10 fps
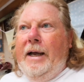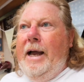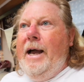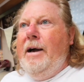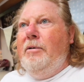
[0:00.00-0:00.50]

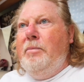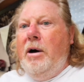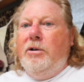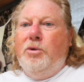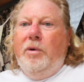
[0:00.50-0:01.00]
how
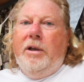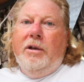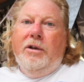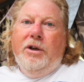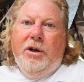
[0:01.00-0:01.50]
much we
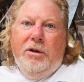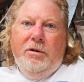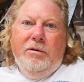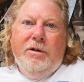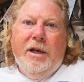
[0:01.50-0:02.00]
can
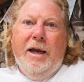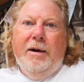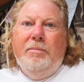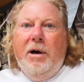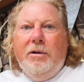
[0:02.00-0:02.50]
use, how
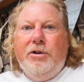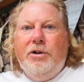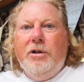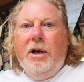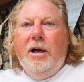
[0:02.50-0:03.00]

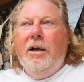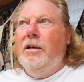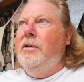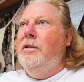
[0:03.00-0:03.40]
much uh,